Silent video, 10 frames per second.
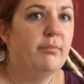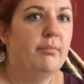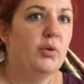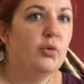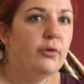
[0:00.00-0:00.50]

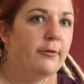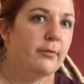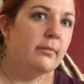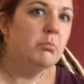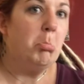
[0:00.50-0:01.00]
Poof.
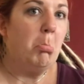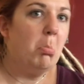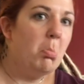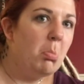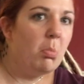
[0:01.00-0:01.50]

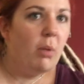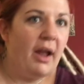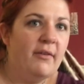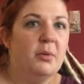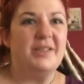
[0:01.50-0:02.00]

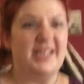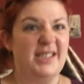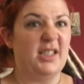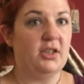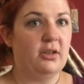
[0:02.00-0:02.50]
Everyone says
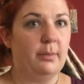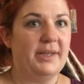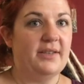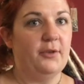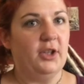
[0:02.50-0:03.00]
it a little
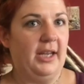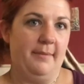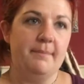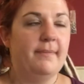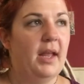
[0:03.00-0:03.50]
bit differently.
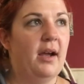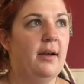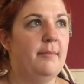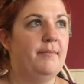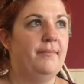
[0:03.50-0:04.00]

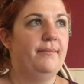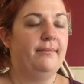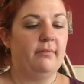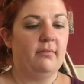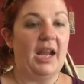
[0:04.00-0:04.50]

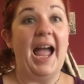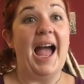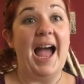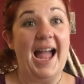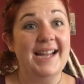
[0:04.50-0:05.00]

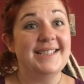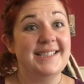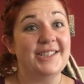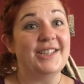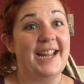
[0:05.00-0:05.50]
I
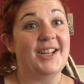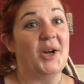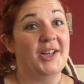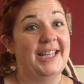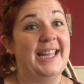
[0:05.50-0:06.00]
still like
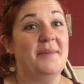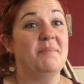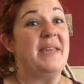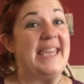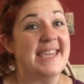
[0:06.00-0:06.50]
calling it
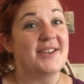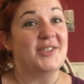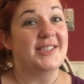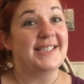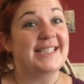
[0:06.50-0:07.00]

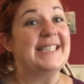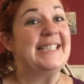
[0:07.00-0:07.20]
peels.